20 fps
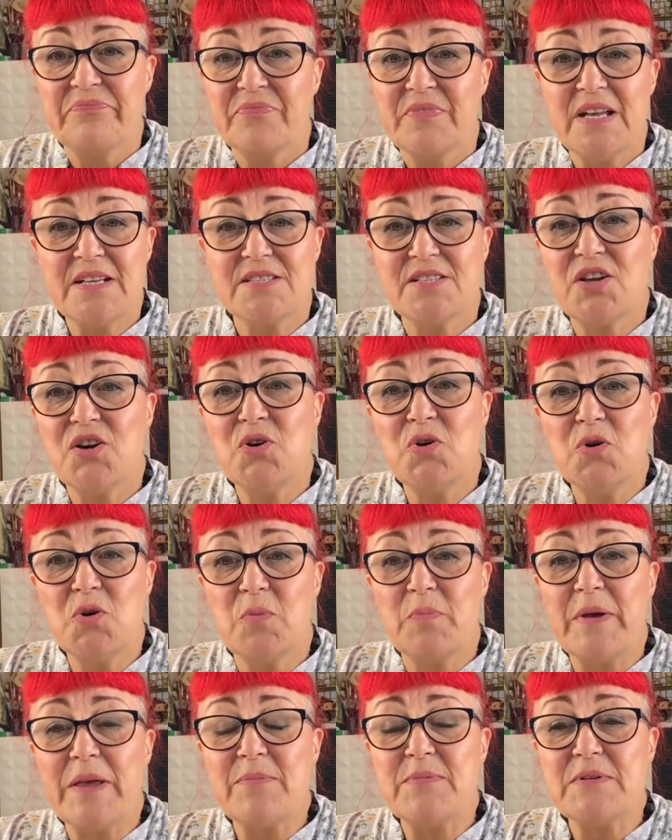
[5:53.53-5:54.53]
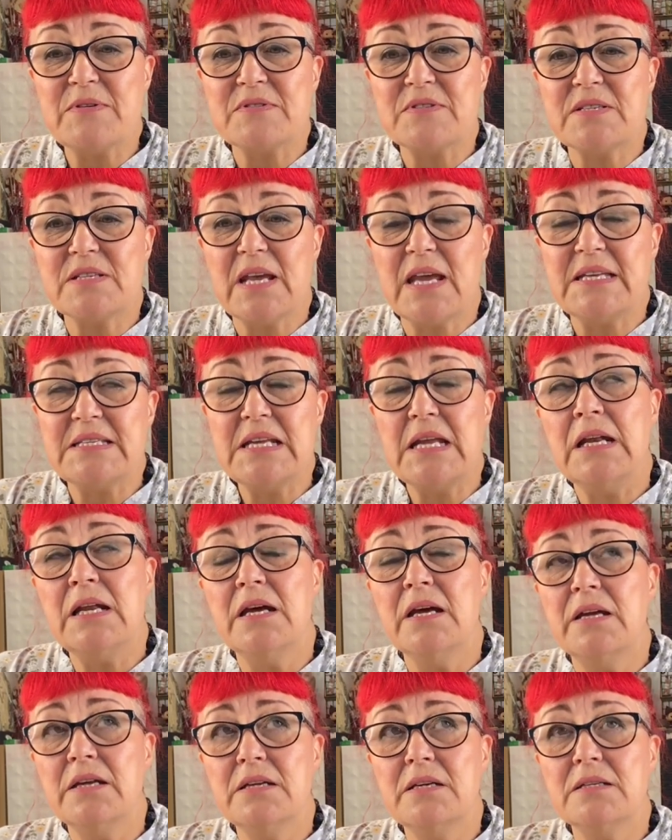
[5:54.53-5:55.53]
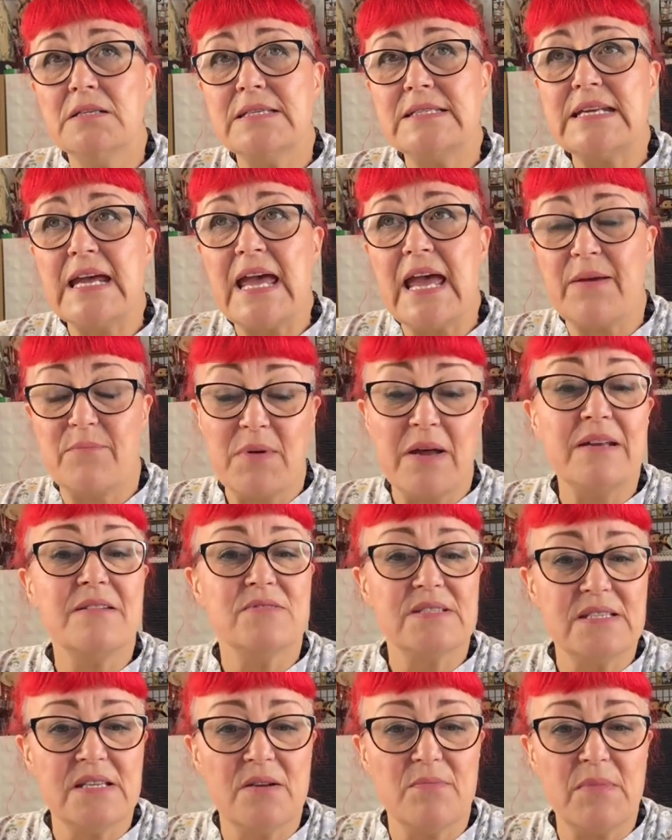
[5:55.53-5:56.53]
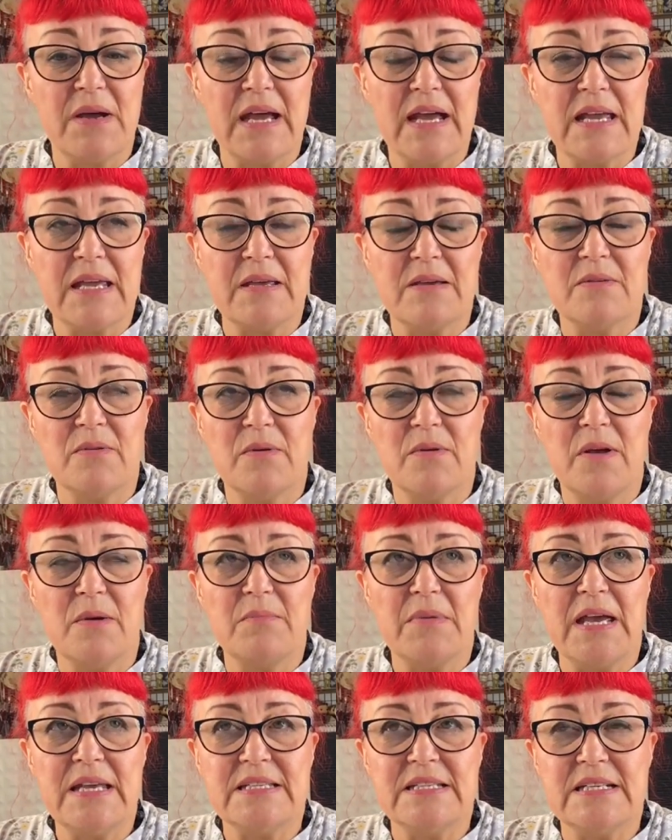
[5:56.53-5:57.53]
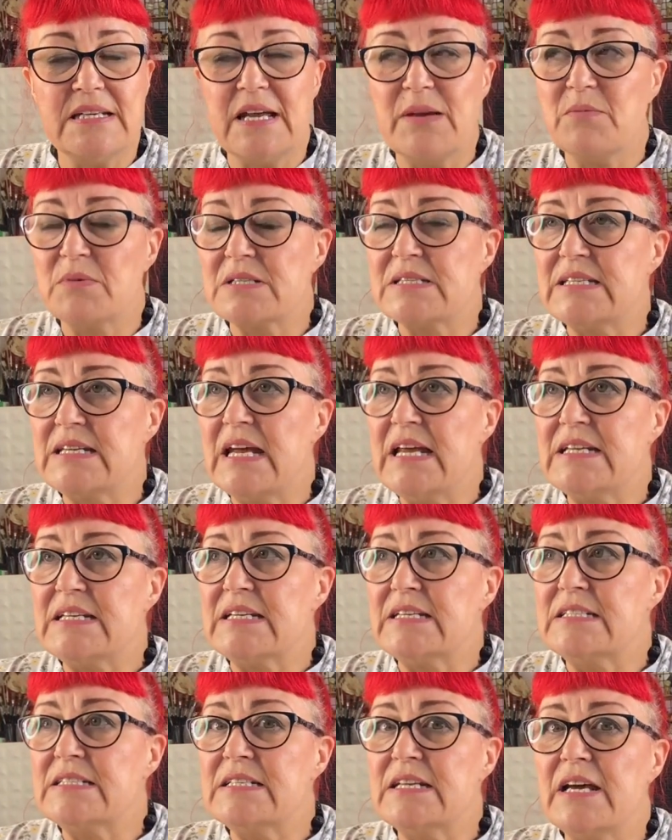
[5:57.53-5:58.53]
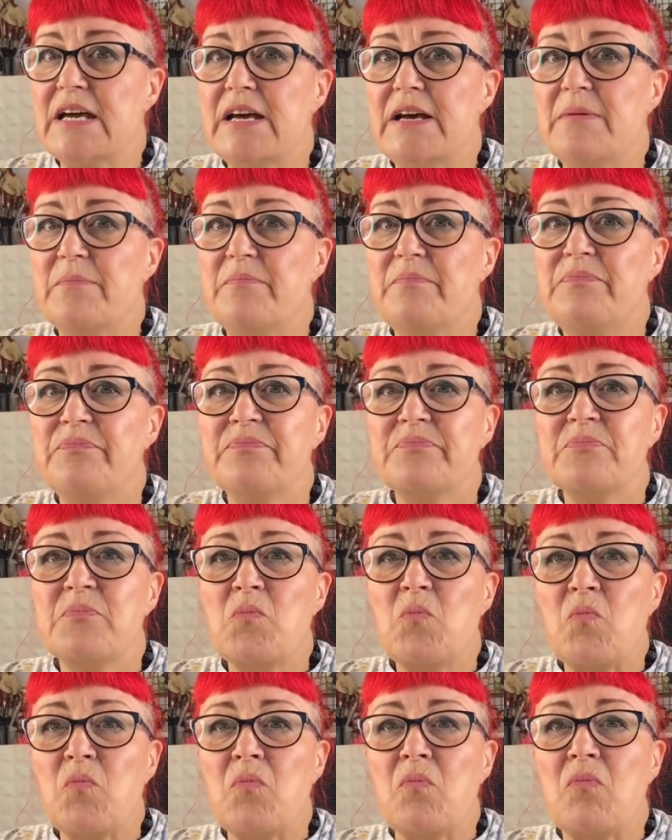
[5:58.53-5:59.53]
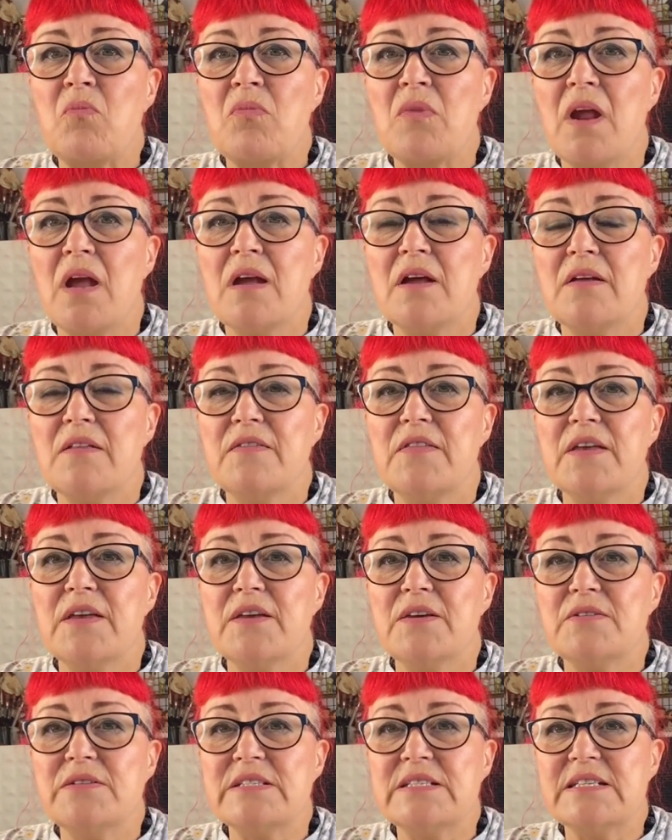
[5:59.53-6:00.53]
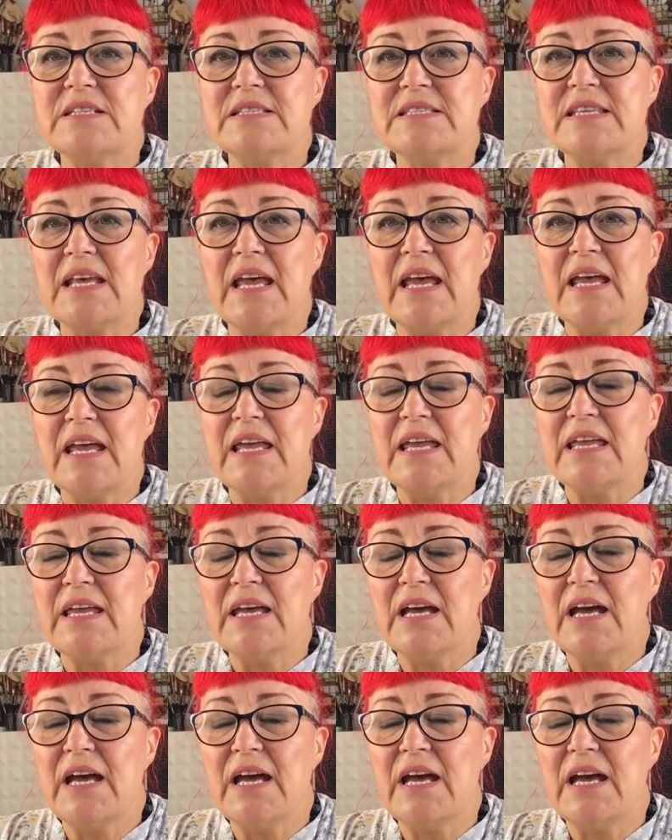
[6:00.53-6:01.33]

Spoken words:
at school people used to say Dylan Stead. It meant that my maiden name was Stead, and they used to say,